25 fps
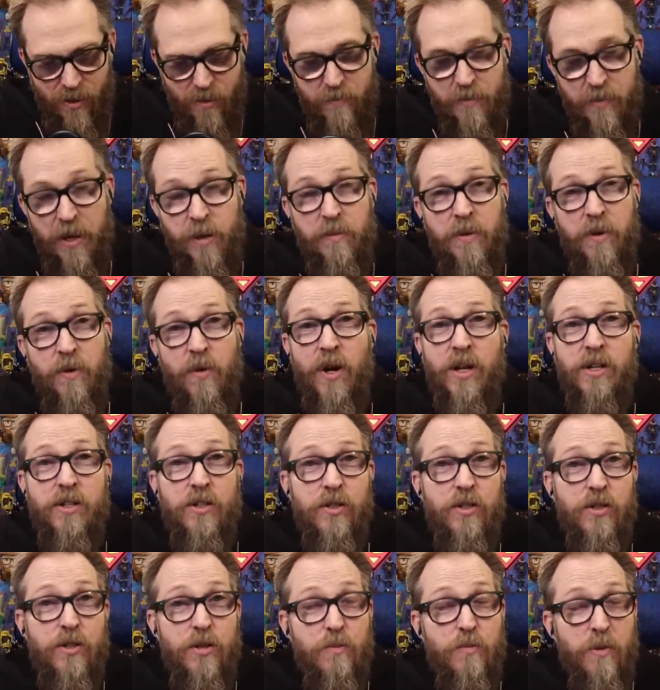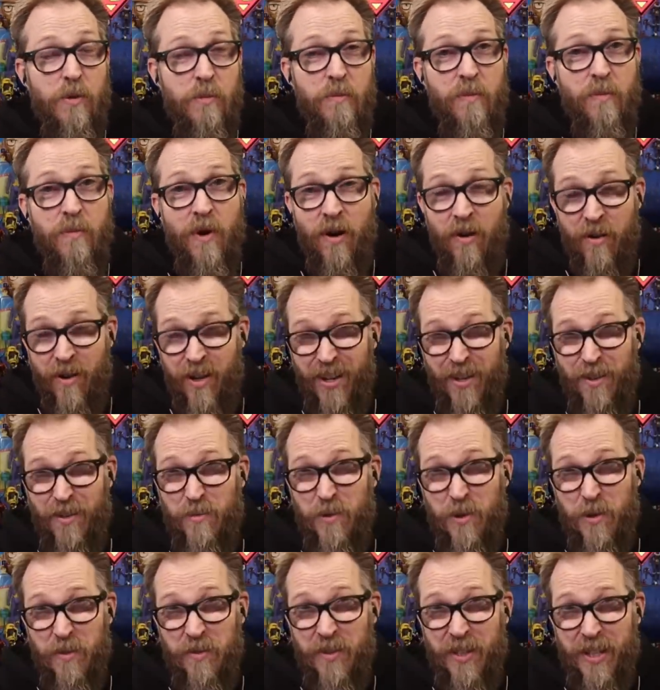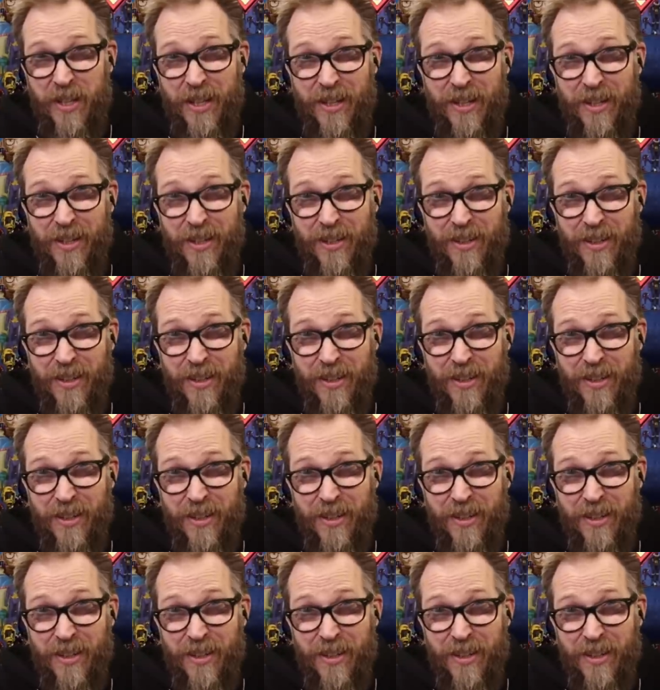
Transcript: make me watch the Super Mario movie.